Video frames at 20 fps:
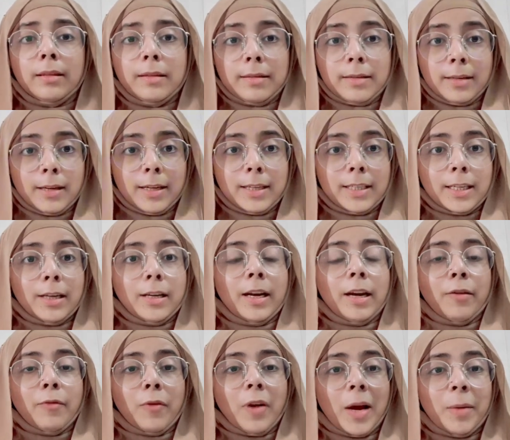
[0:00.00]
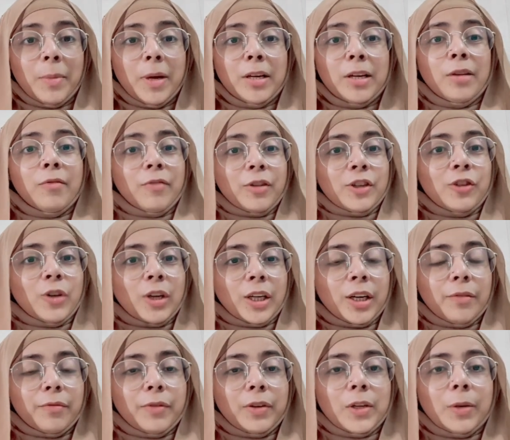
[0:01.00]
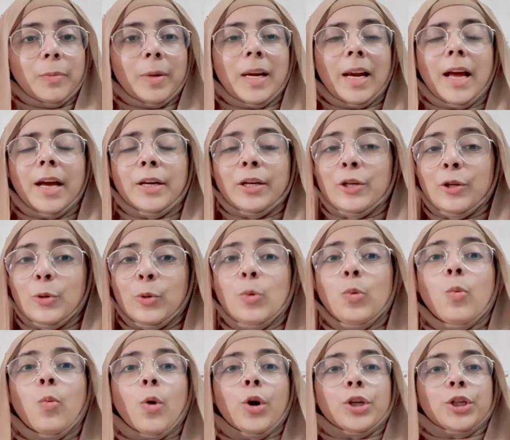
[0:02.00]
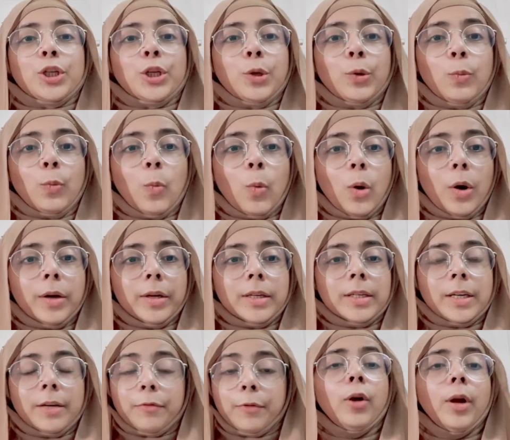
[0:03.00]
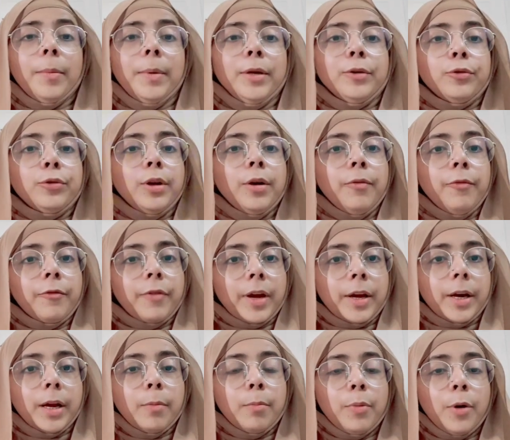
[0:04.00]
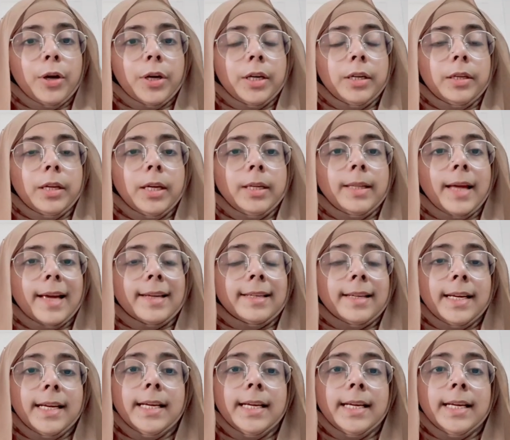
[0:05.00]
certain environment in which you're comfortable and do what you want. Now coming to the very important thing, that